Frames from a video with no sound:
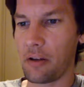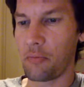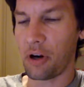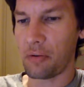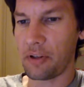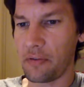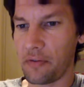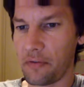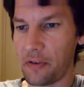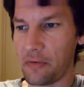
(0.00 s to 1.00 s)
probably
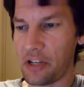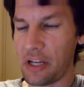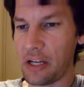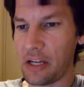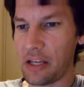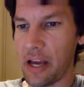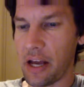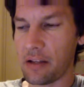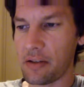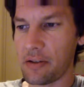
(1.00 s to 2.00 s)
15
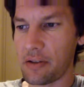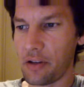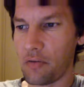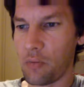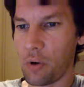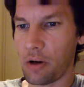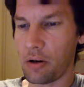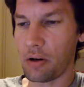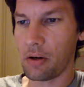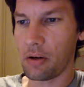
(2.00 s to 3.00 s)
gallons of
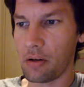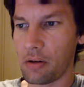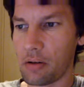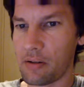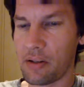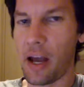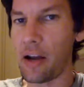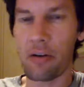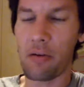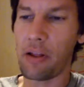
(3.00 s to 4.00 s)
water
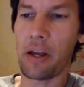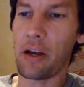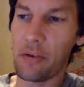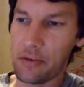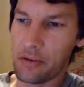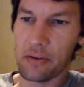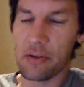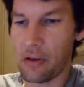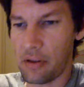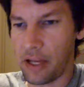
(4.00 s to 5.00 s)
scattered around the house,
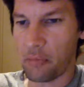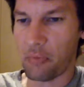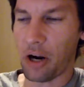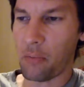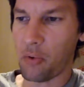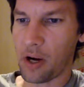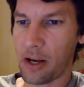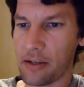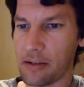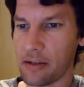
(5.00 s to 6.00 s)
like prep
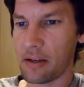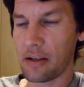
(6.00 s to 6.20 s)
wise.